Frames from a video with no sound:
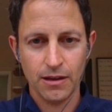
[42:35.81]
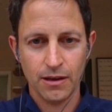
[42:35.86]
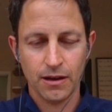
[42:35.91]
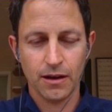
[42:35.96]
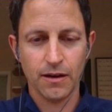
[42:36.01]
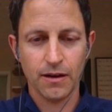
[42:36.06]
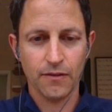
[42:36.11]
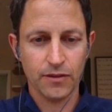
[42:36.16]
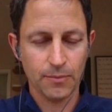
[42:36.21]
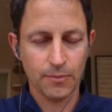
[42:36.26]

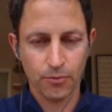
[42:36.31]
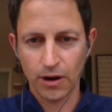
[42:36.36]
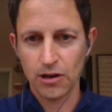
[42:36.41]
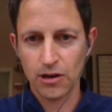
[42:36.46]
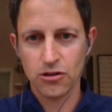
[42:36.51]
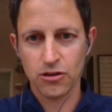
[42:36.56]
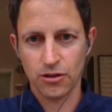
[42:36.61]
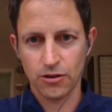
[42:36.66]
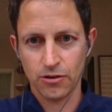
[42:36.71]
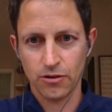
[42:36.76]
of
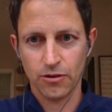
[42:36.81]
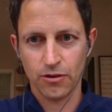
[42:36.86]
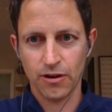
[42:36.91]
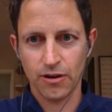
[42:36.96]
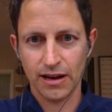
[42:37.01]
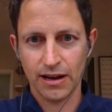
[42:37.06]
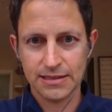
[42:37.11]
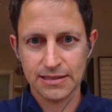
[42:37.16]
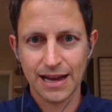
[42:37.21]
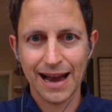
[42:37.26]
depression or
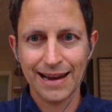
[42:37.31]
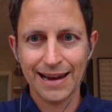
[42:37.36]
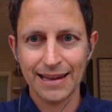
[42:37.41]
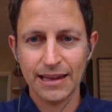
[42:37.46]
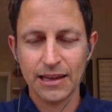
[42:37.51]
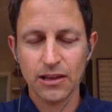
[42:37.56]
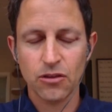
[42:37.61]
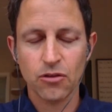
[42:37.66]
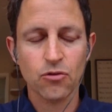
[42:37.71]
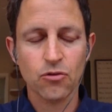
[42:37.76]
anxiety
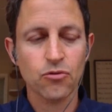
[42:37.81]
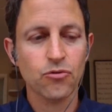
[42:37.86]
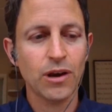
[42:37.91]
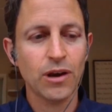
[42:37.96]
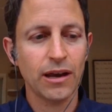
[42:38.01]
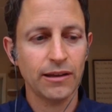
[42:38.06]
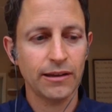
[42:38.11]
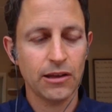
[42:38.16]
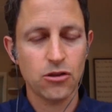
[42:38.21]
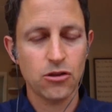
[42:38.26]
is
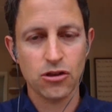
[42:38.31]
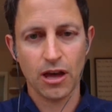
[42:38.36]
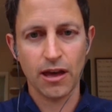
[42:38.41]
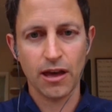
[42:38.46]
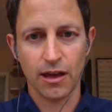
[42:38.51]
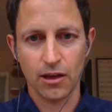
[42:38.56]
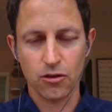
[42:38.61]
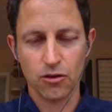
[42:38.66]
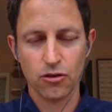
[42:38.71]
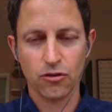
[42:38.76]
greatly
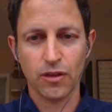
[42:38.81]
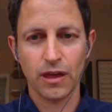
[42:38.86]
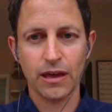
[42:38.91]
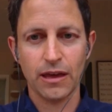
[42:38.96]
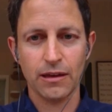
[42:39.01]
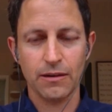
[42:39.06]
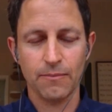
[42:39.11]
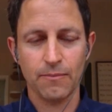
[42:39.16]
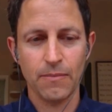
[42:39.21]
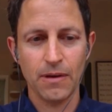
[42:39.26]
changed. They
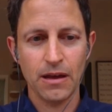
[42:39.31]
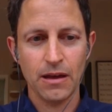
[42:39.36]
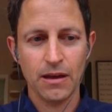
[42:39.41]
can